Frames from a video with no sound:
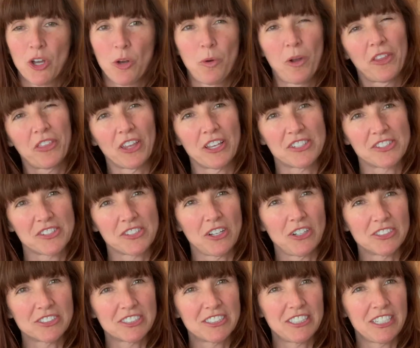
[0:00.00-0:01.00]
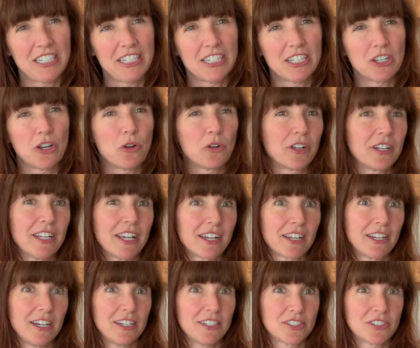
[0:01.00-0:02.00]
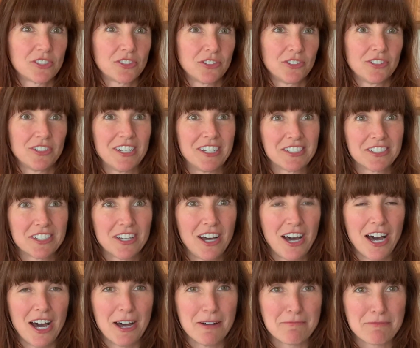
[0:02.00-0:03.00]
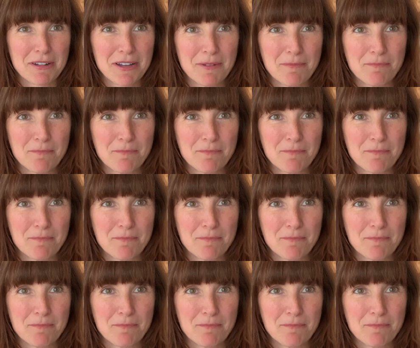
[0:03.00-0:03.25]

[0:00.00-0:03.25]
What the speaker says: with a salty coconut custard on top.